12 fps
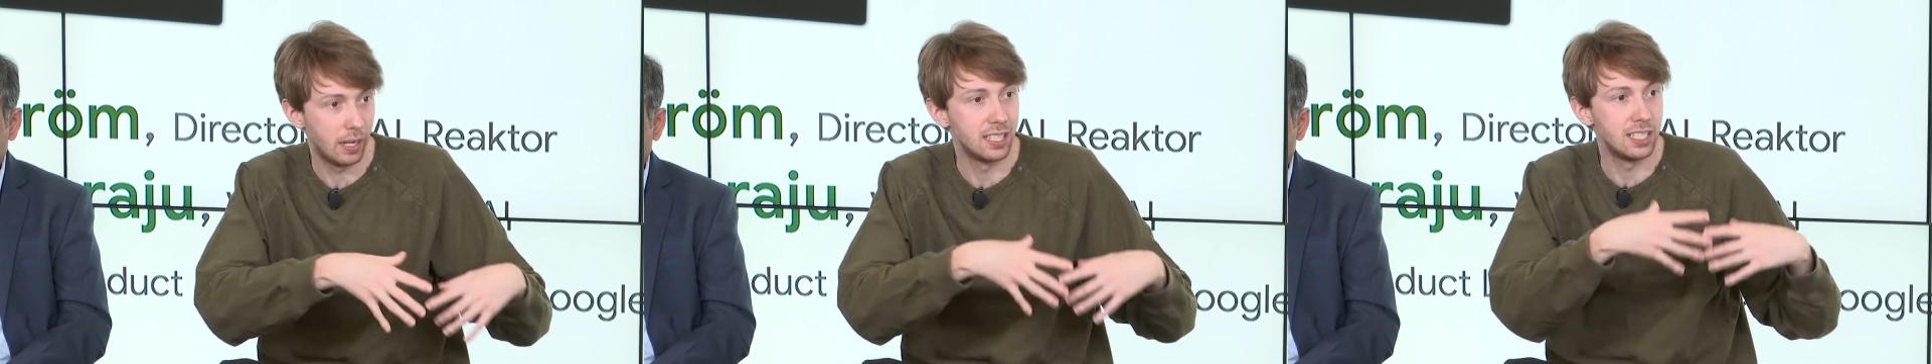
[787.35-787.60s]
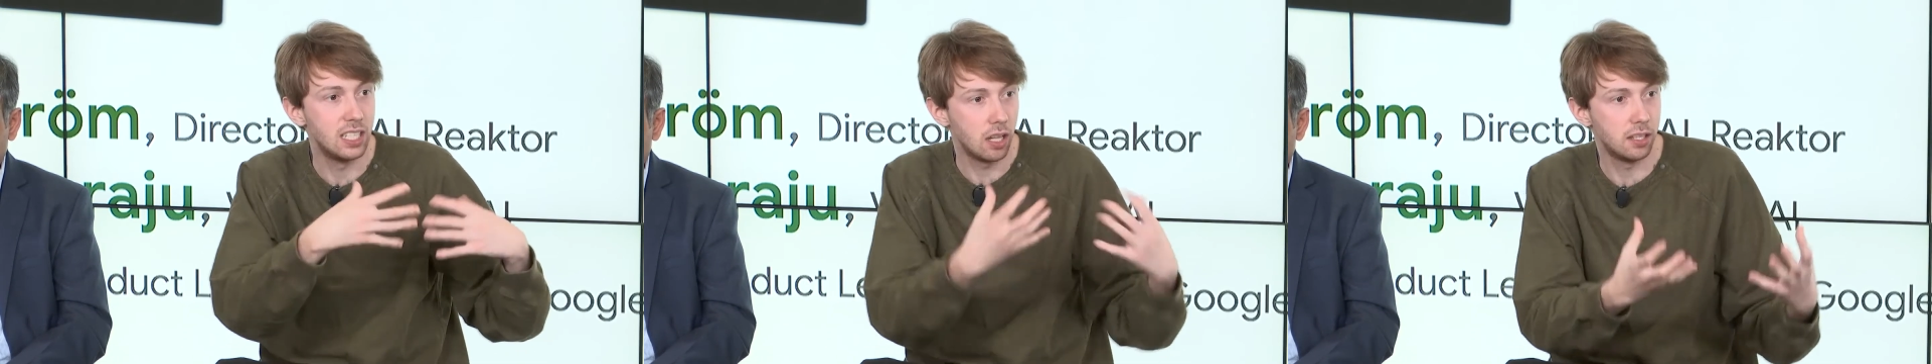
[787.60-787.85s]
because
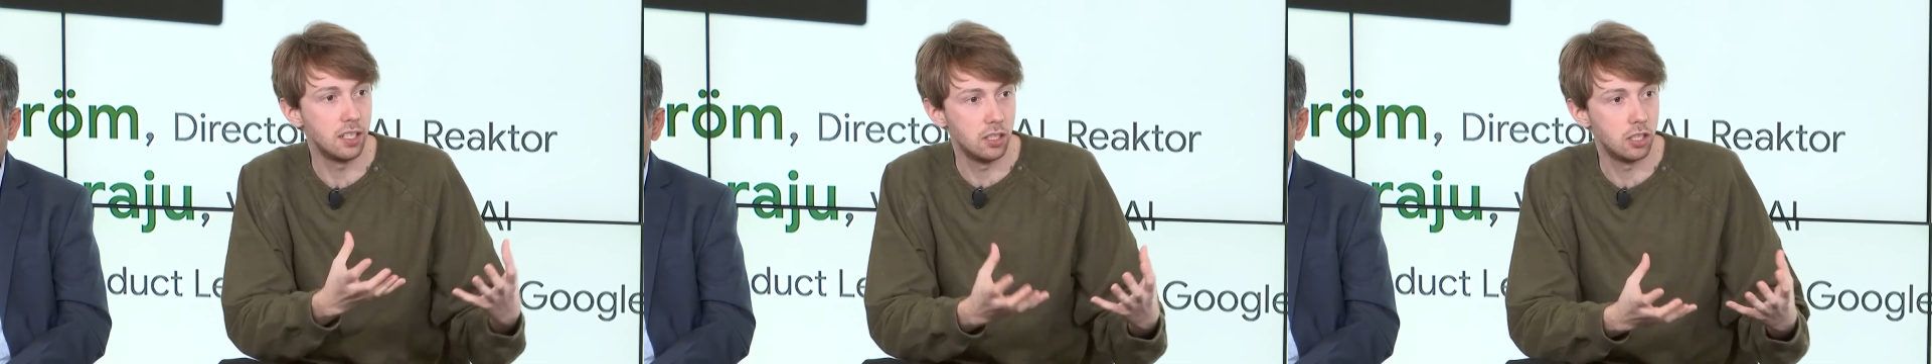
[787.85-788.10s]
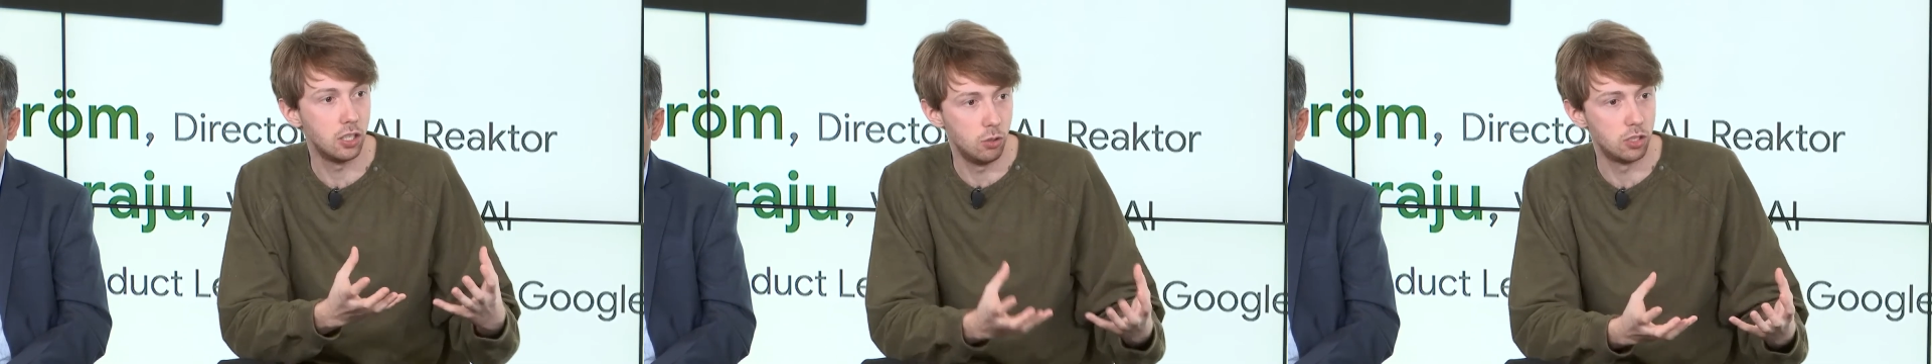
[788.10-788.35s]
there's nothing
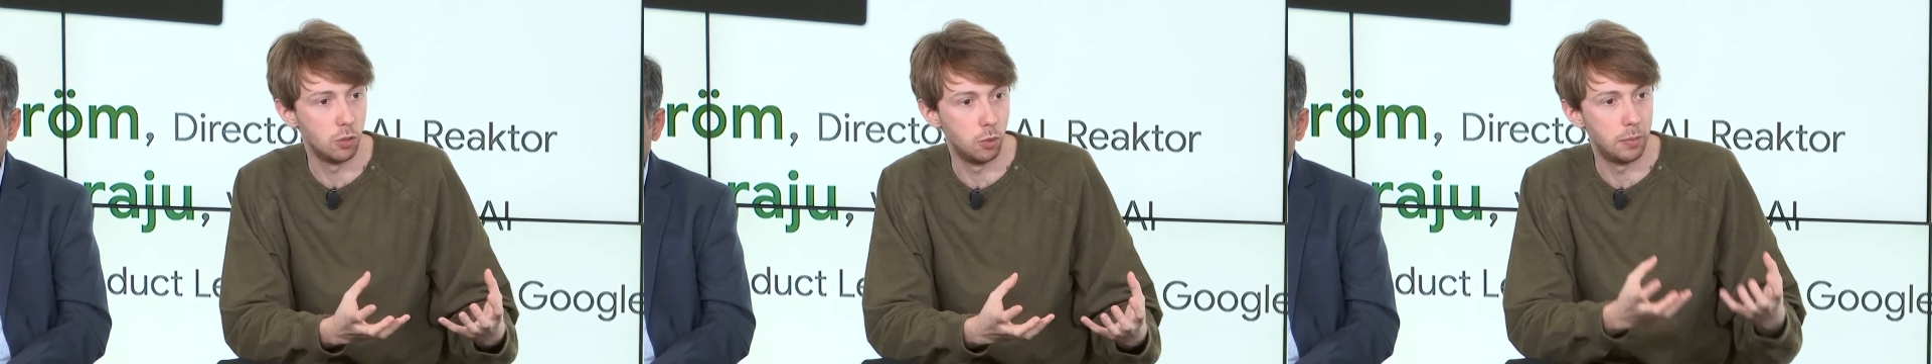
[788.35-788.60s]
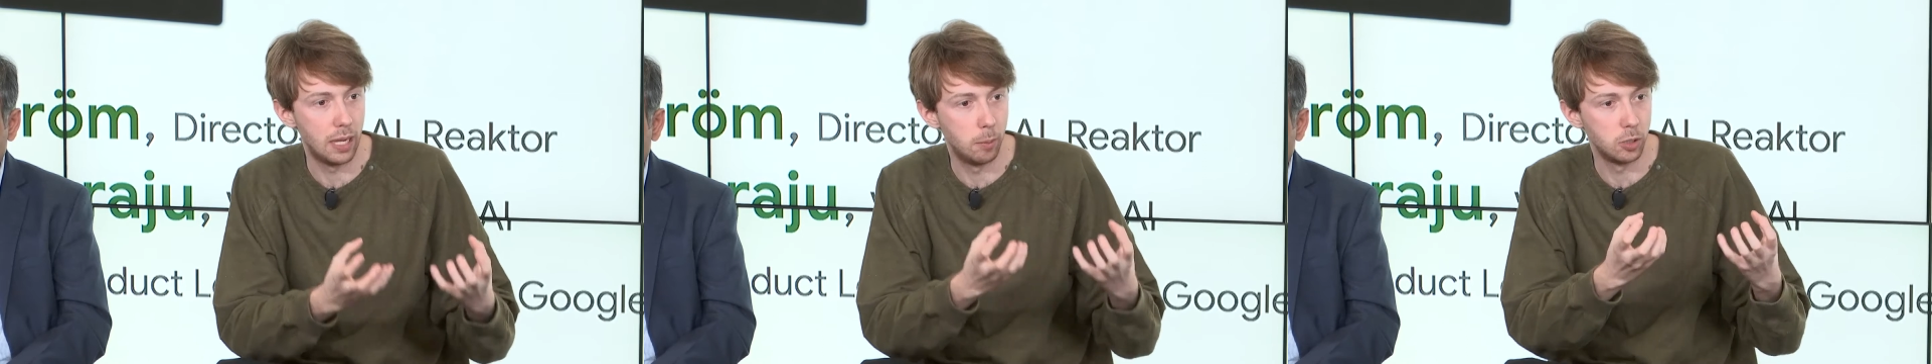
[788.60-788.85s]
that a user
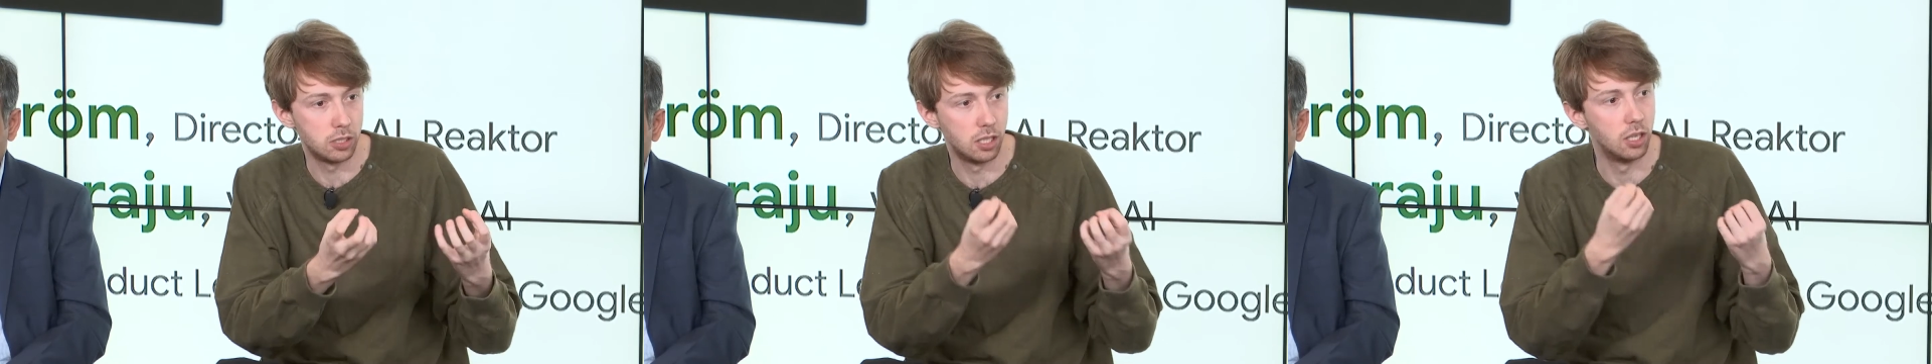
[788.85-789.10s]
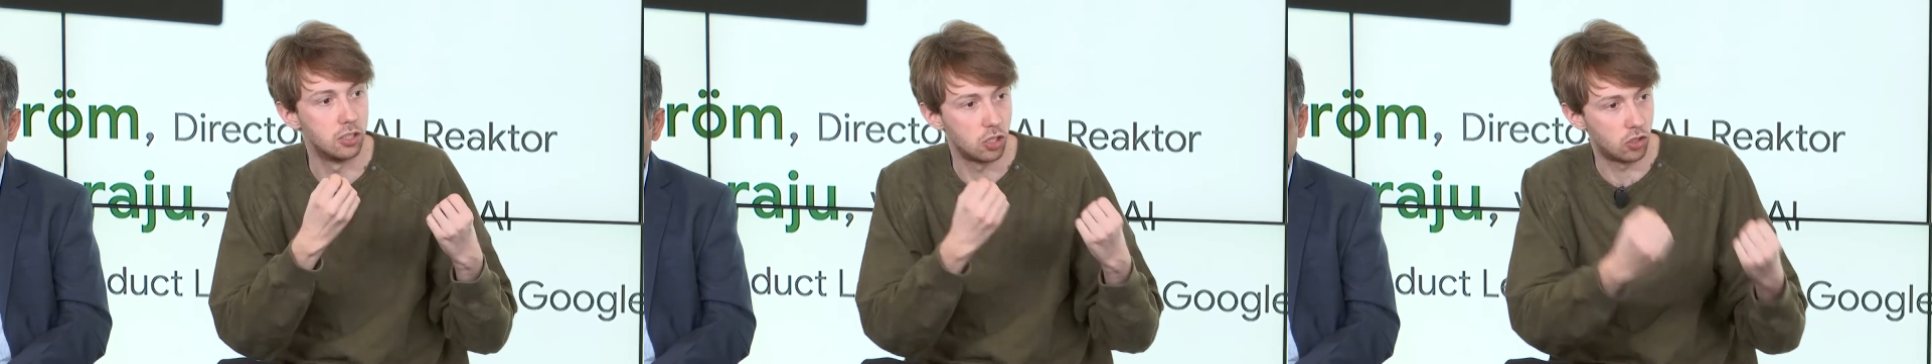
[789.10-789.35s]
would be able
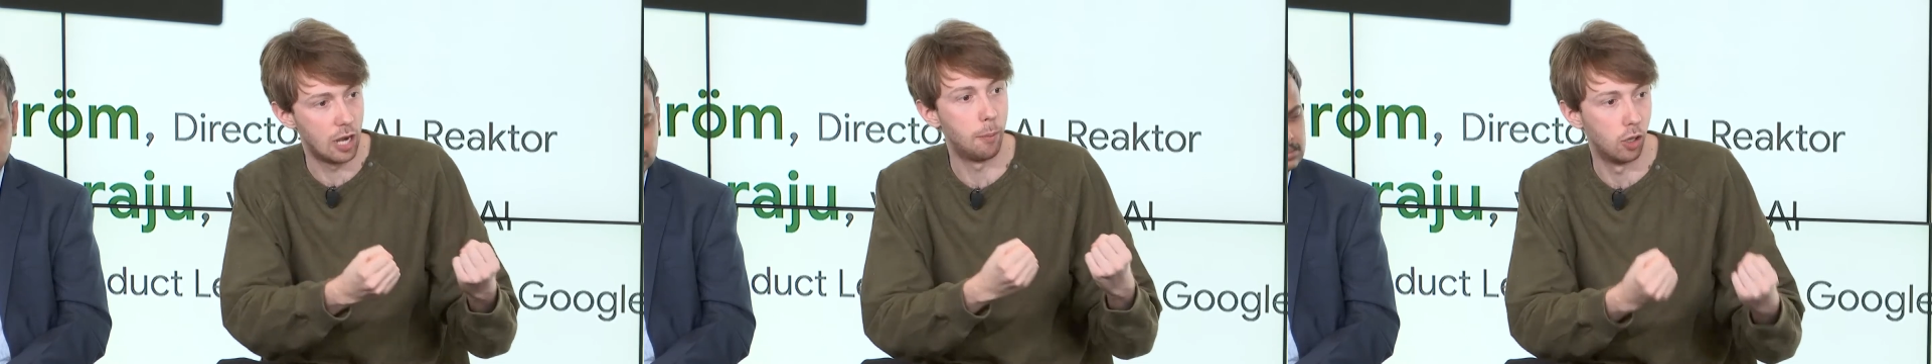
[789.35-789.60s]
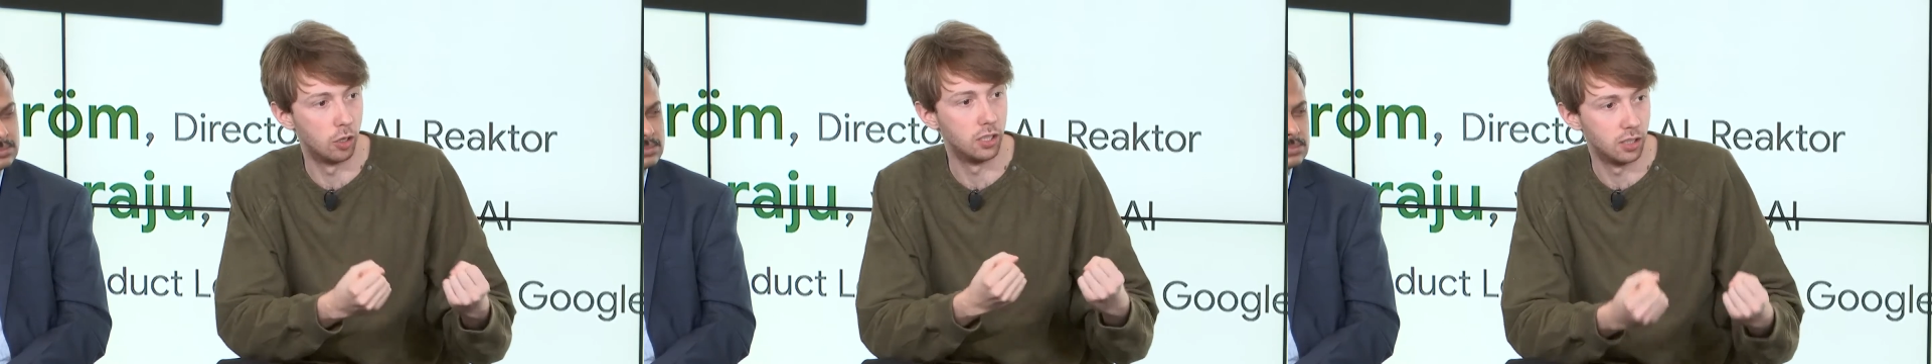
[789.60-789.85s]
to
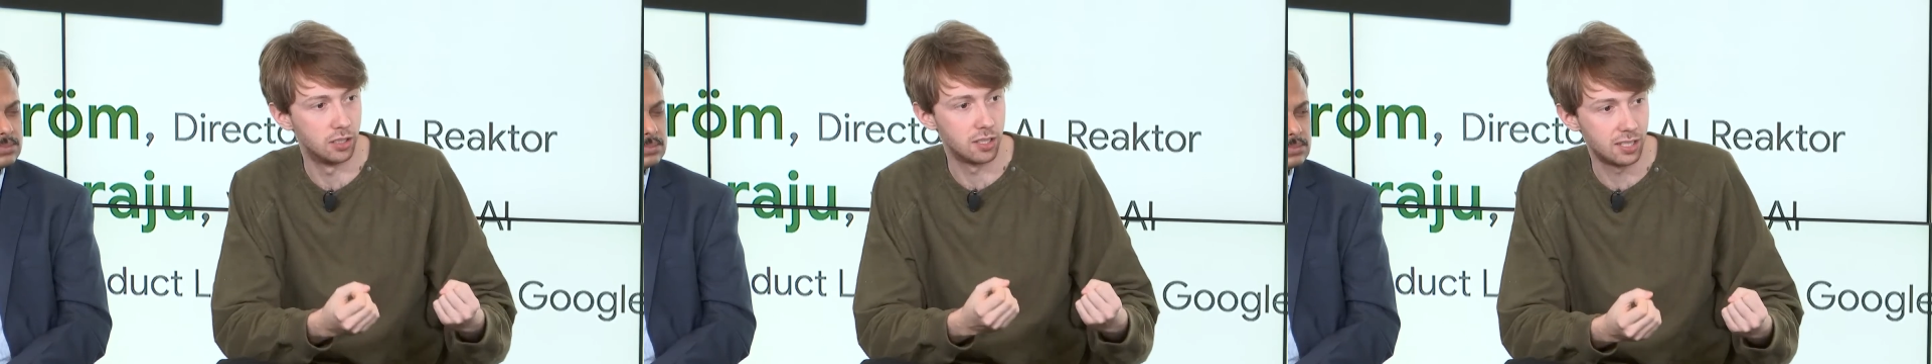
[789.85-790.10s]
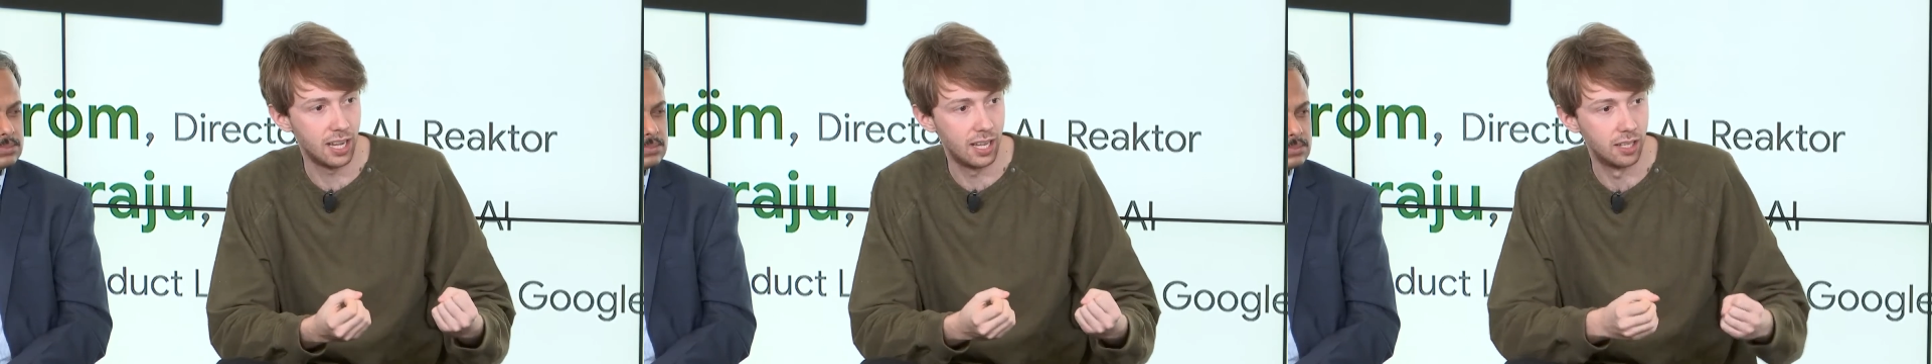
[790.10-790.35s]
grapple on and
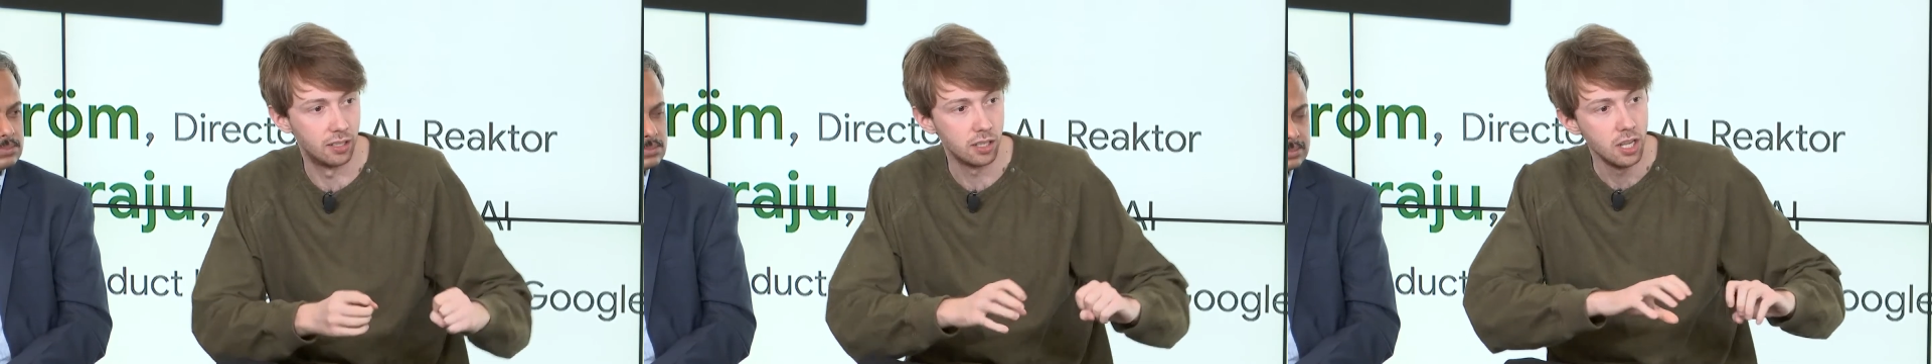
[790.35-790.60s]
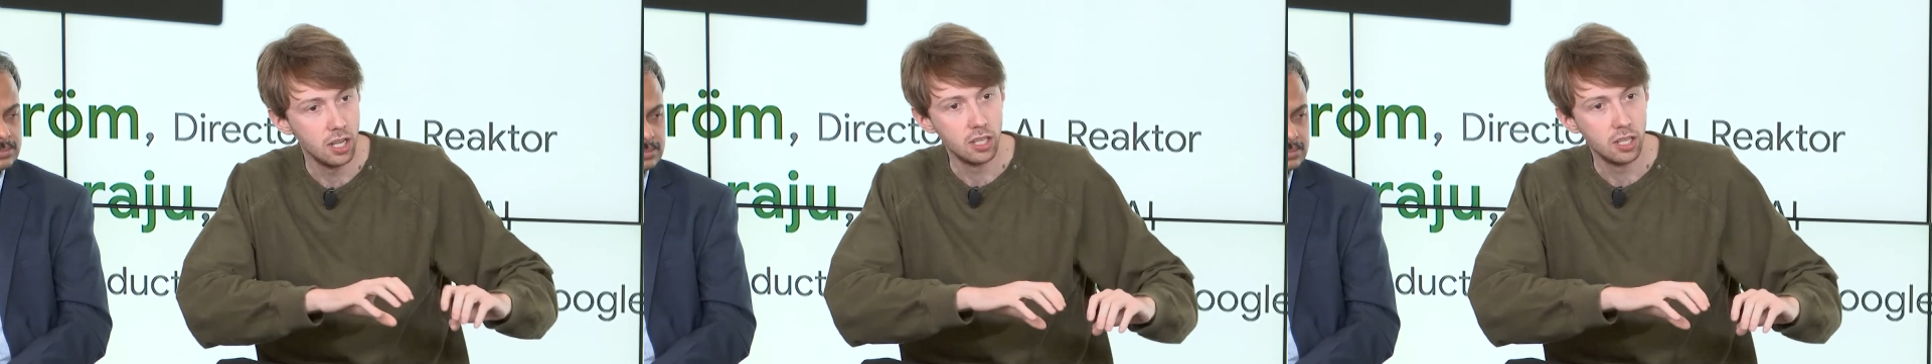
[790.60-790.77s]
understand.